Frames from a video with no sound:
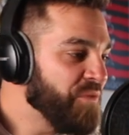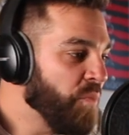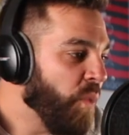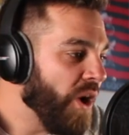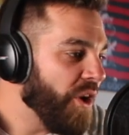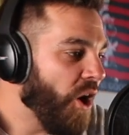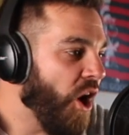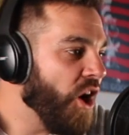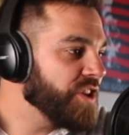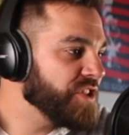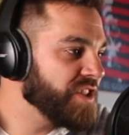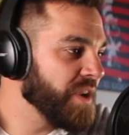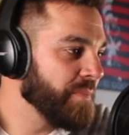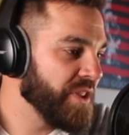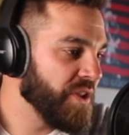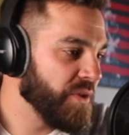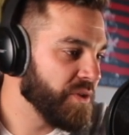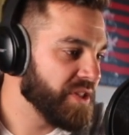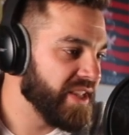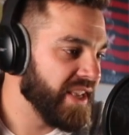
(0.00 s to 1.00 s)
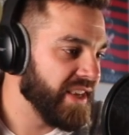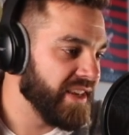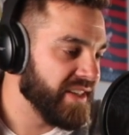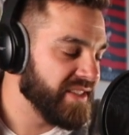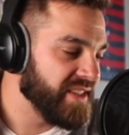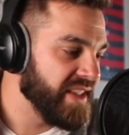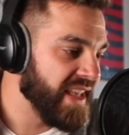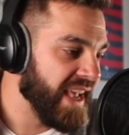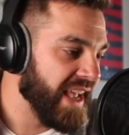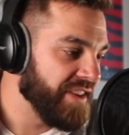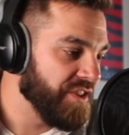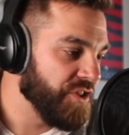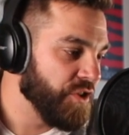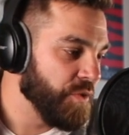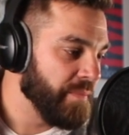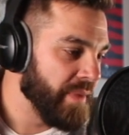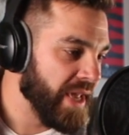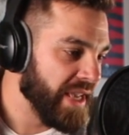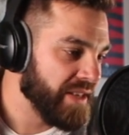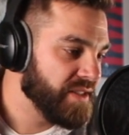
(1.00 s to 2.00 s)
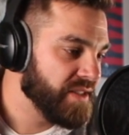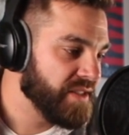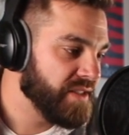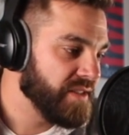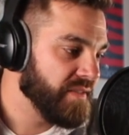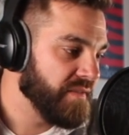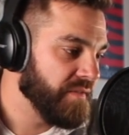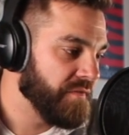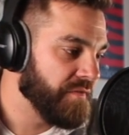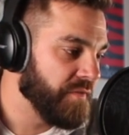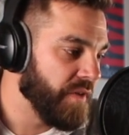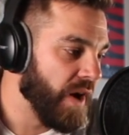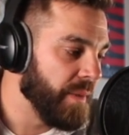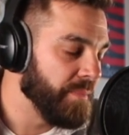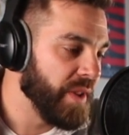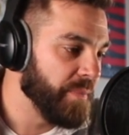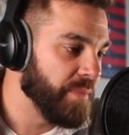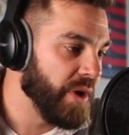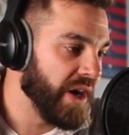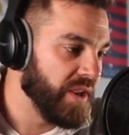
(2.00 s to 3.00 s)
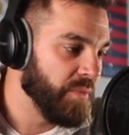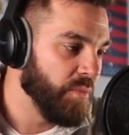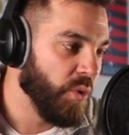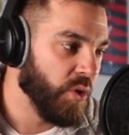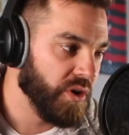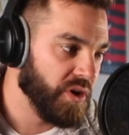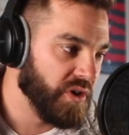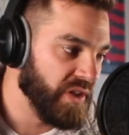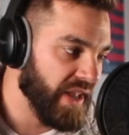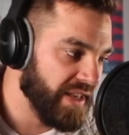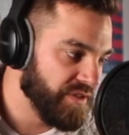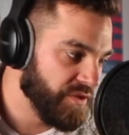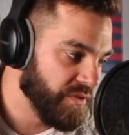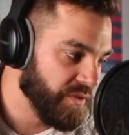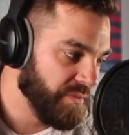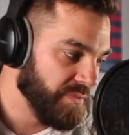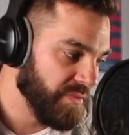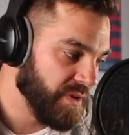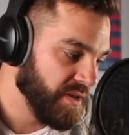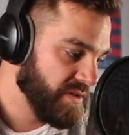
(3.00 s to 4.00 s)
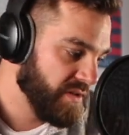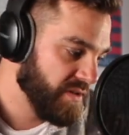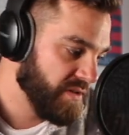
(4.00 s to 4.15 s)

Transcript: and what are some of those things that you miss from the brick and mortar classroom?